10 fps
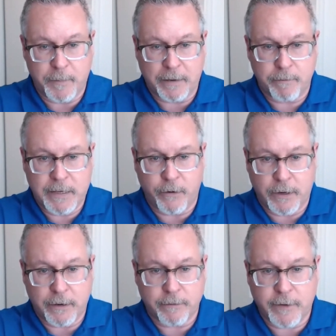
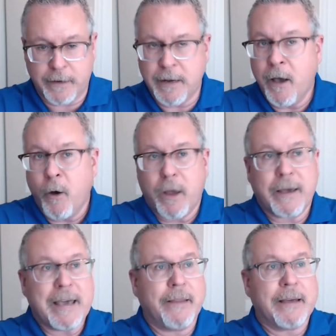punitive. And
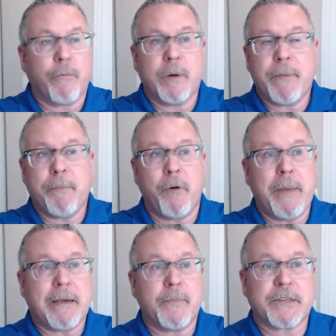again, like when people
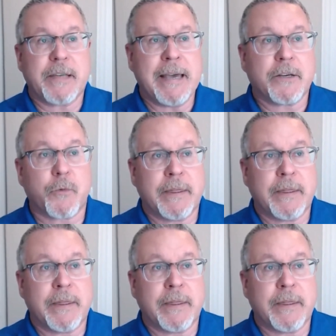make mistakes,